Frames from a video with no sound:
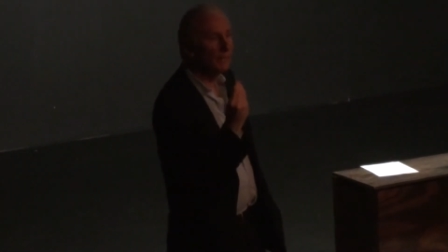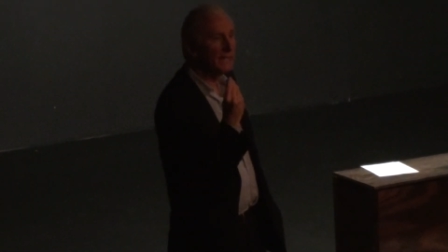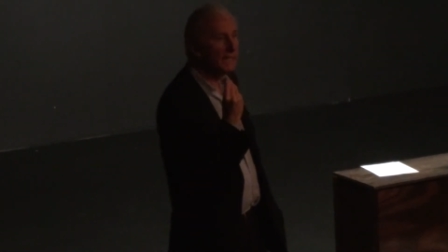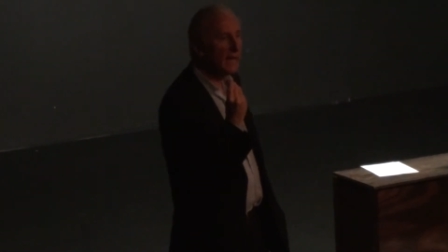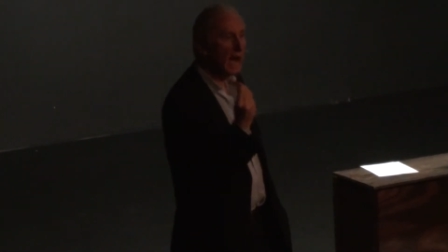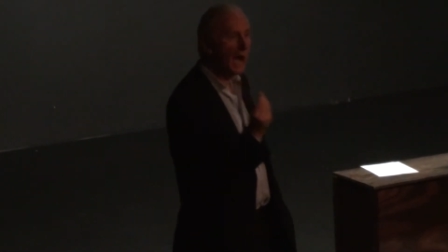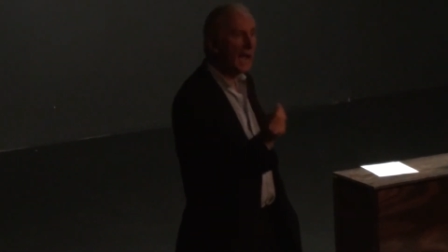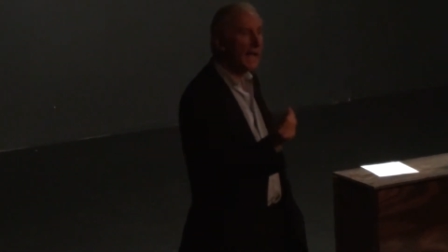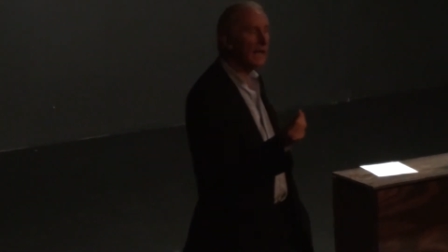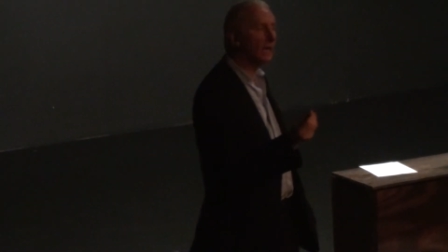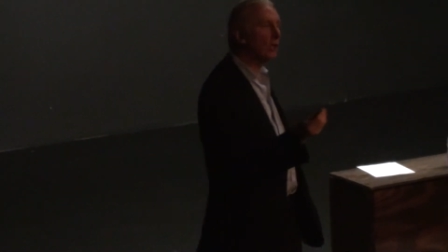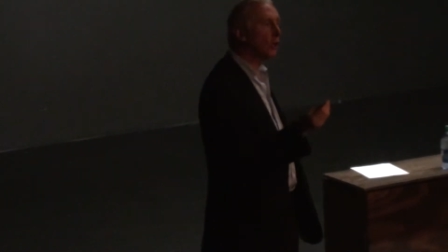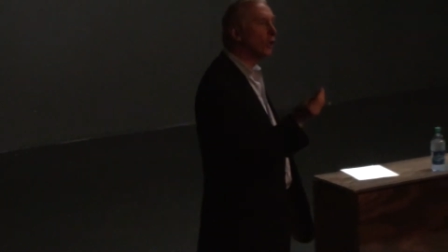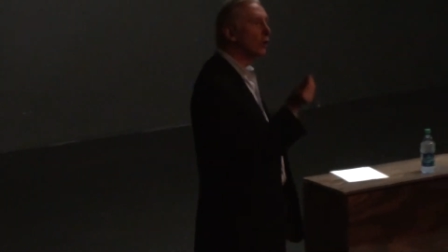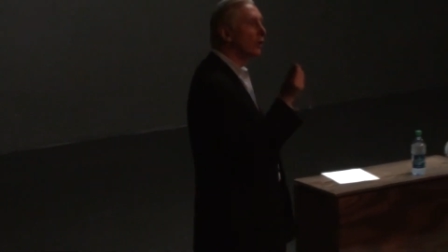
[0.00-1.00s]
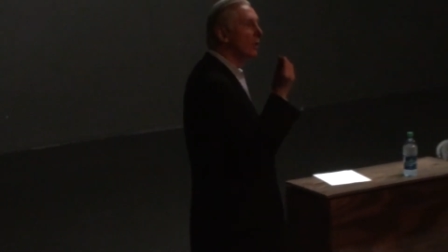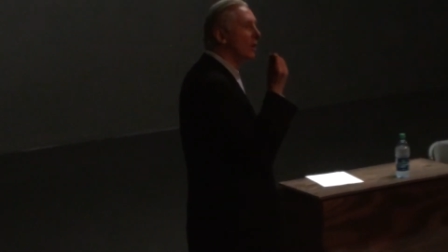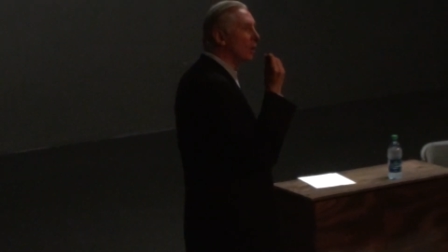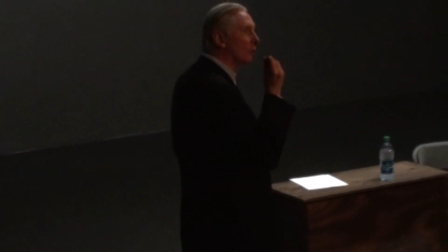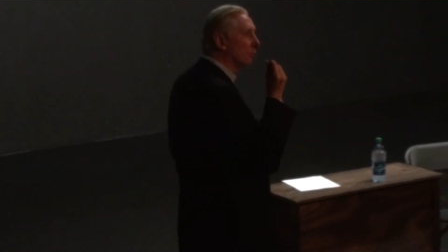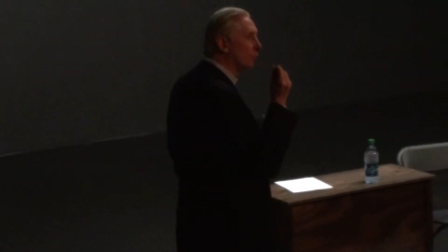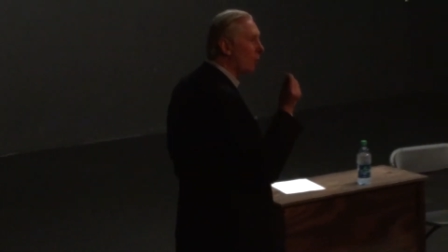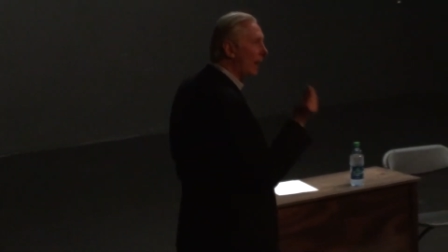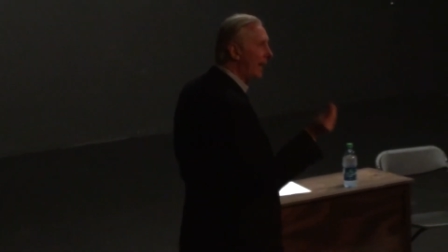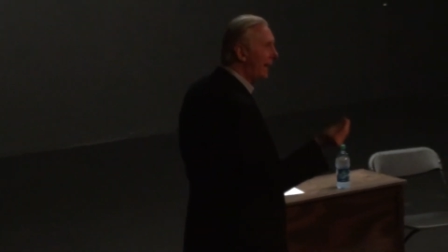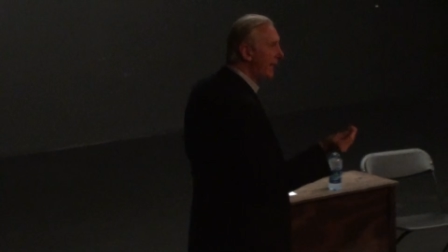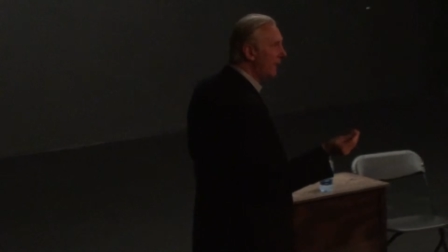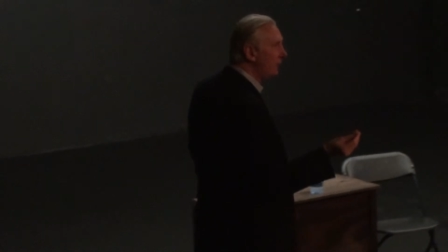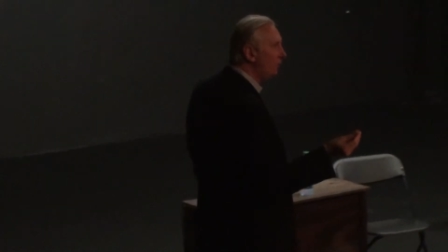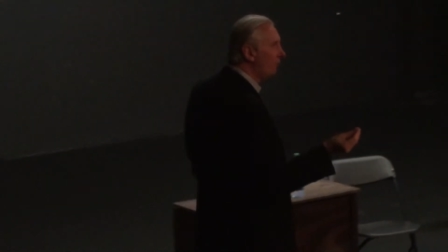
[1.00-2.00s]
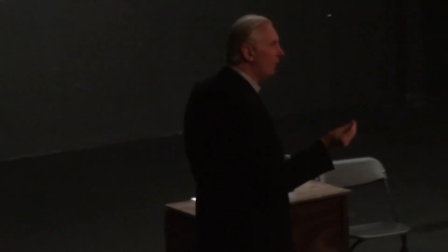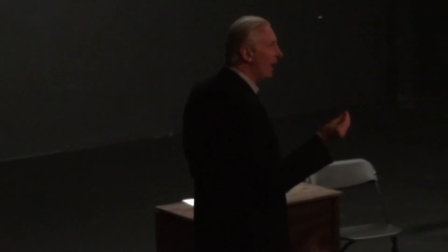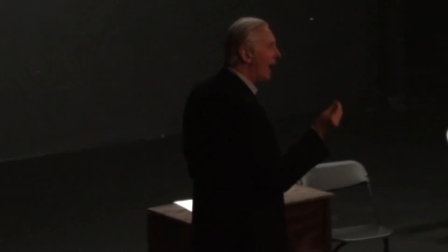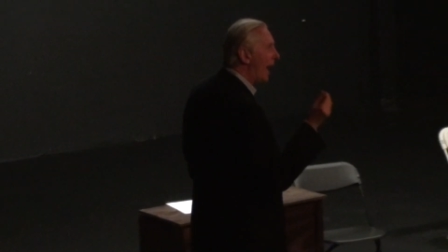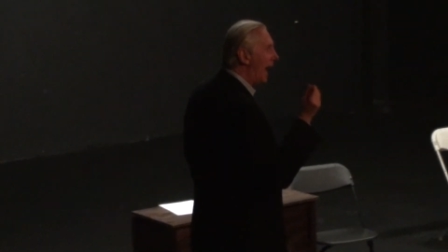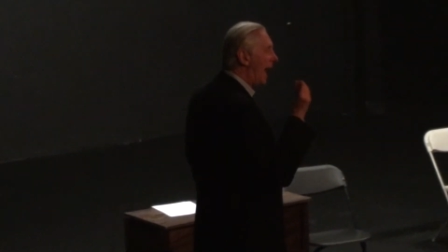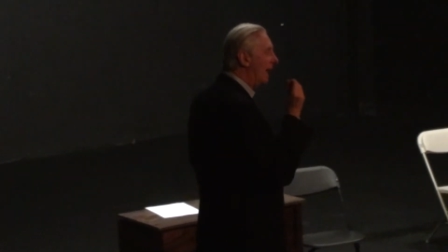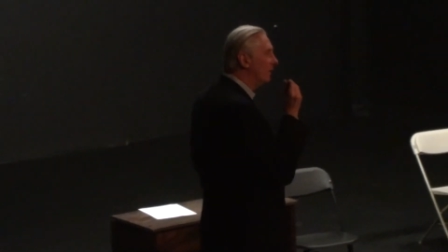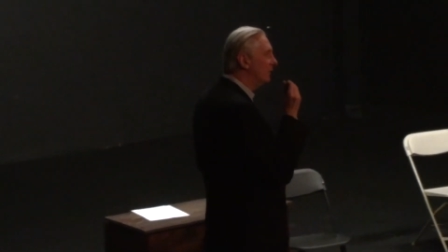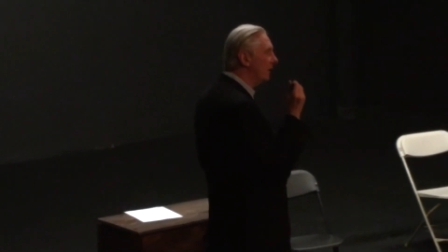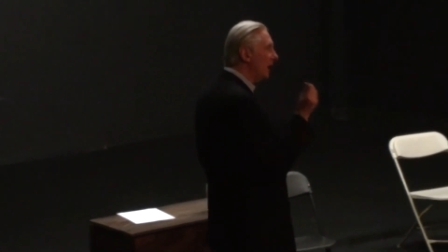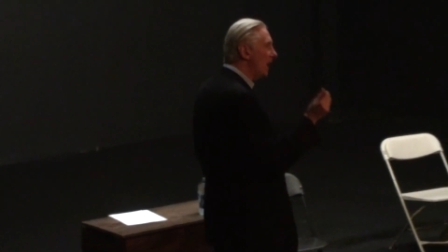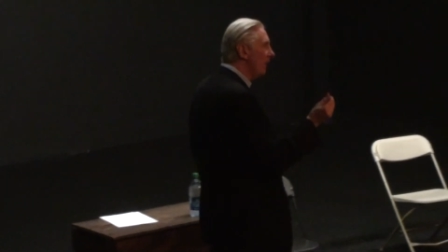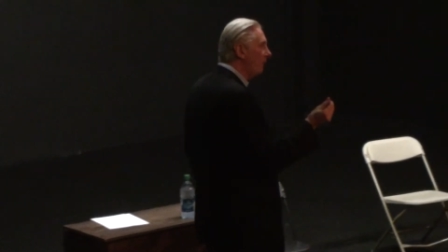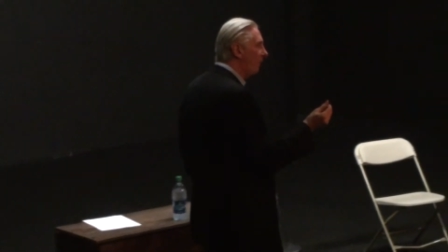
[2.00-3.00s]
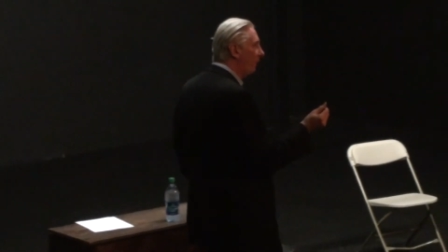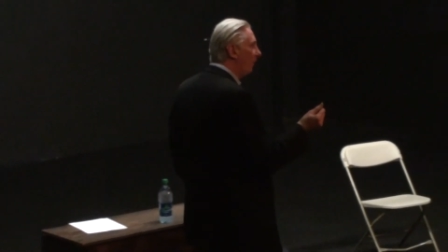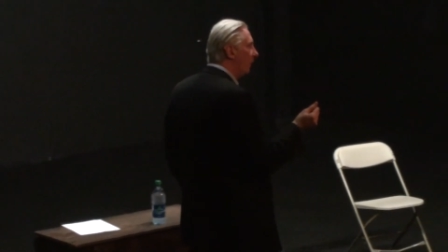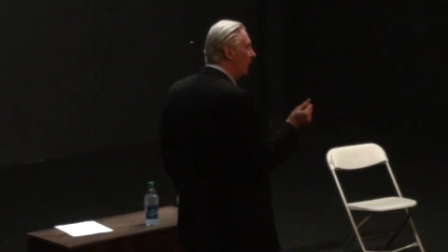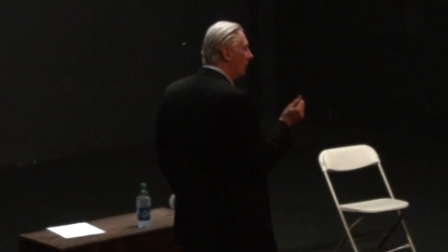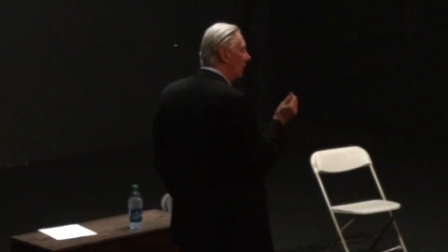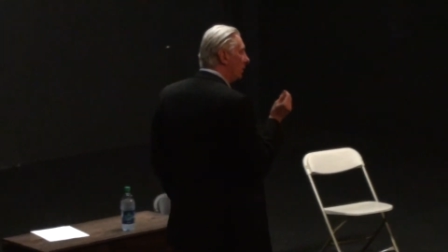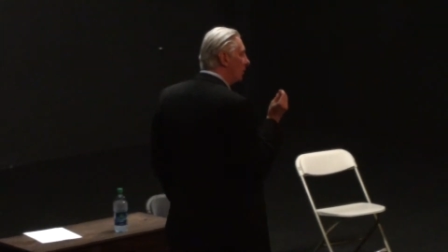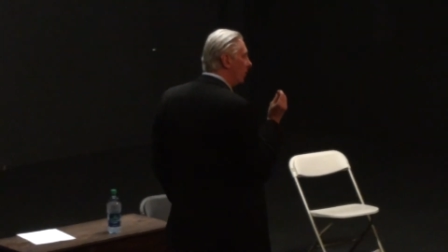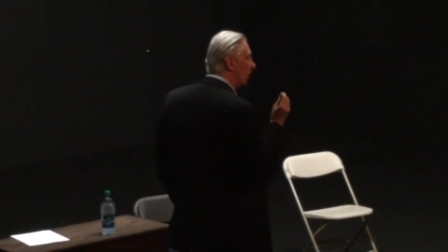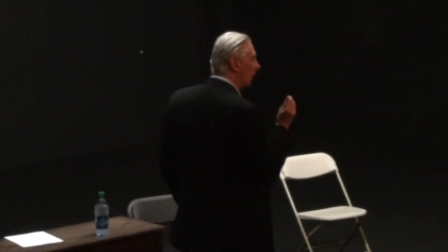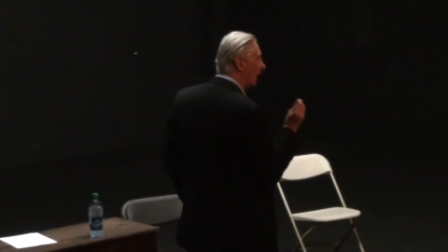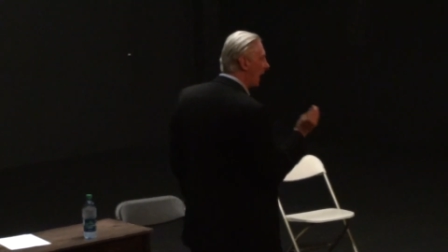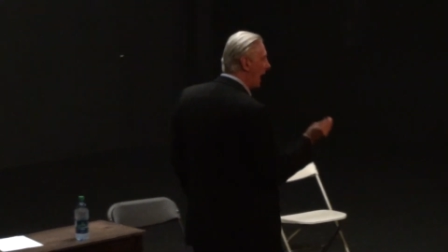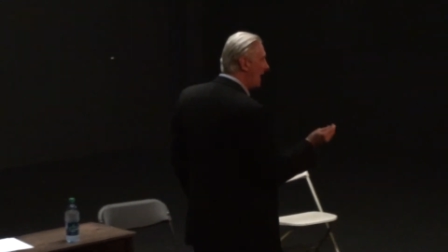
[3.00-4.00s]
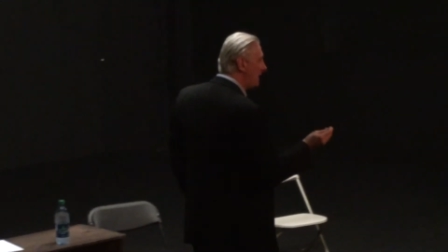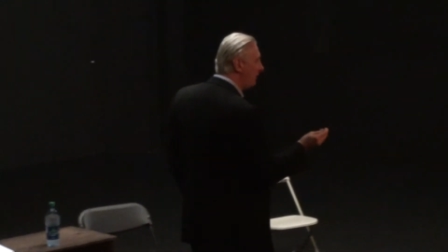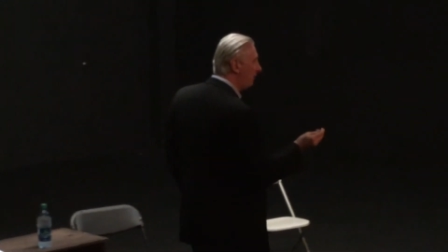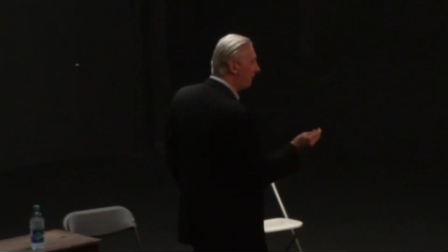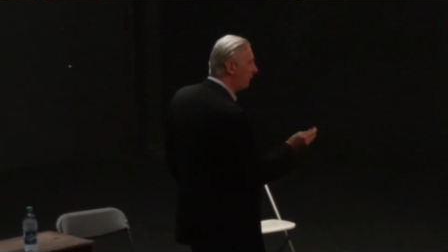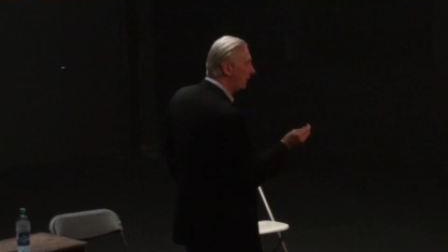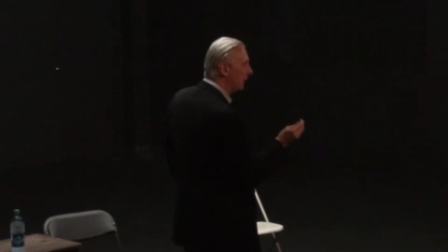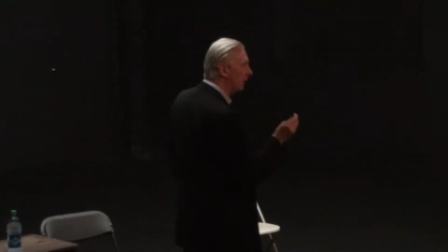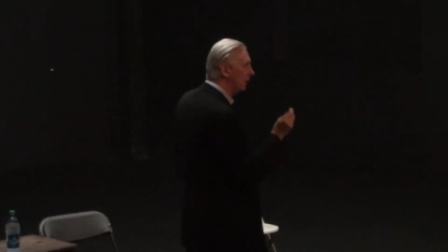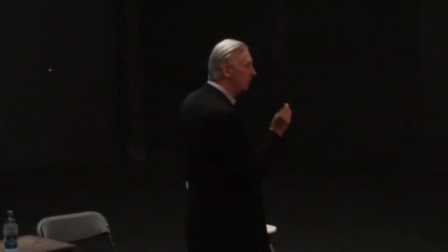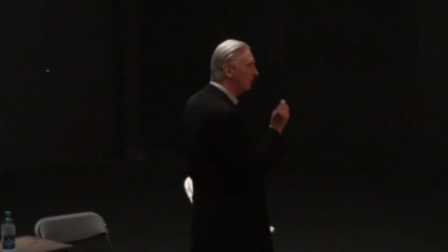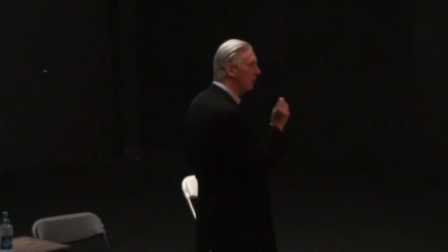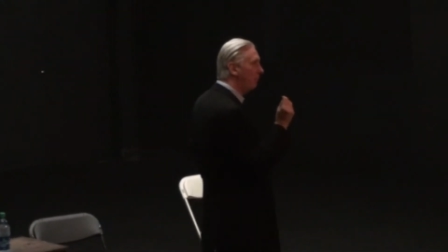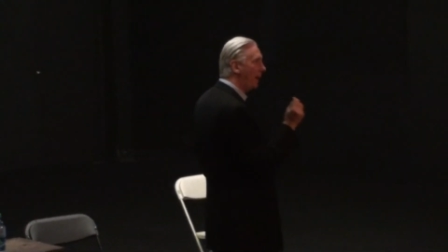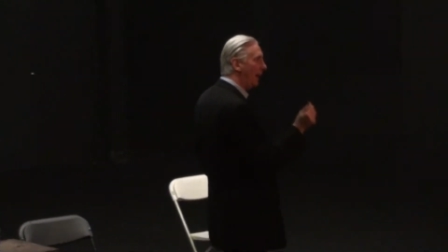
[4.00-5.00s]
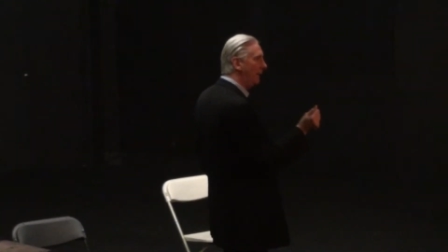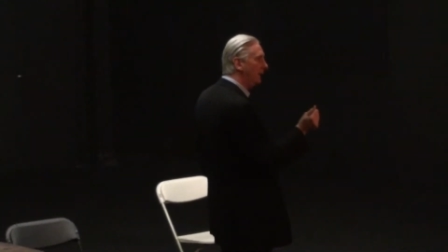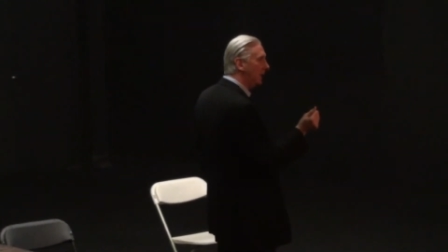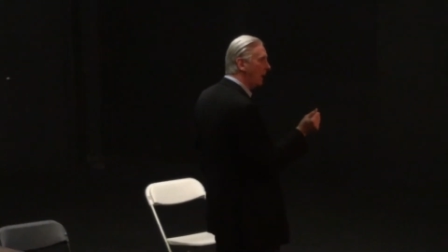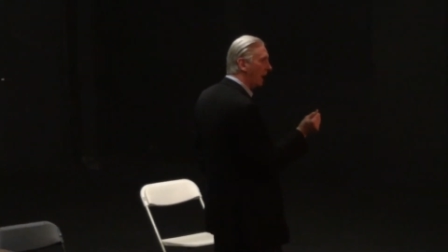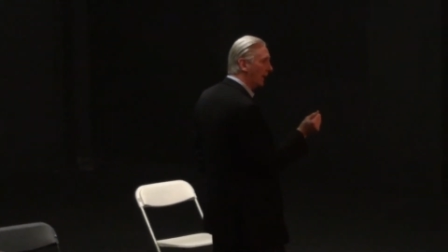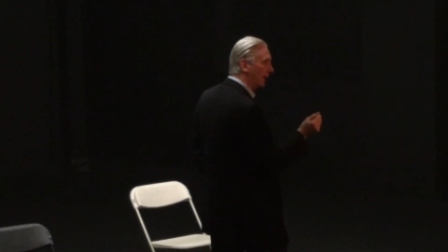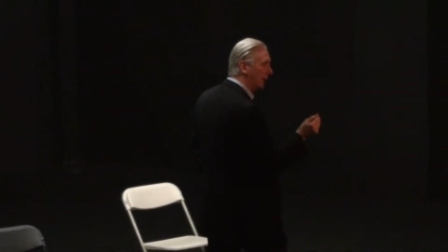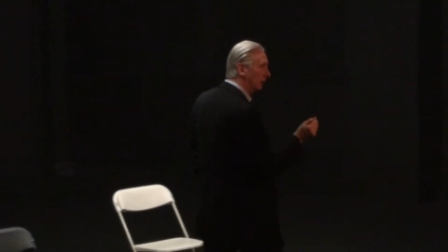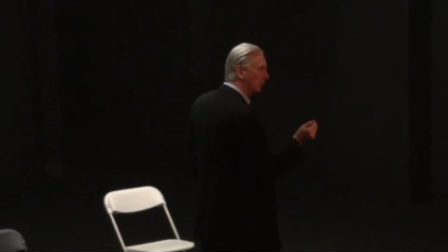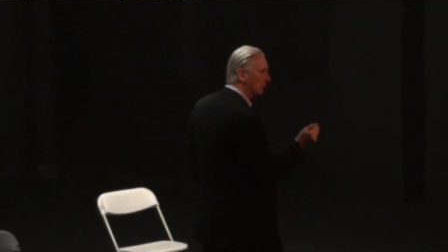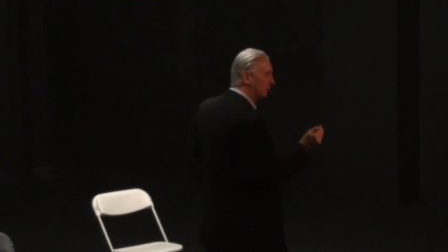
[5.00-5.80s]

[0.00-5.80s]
maniacal rage as if your life depended on it.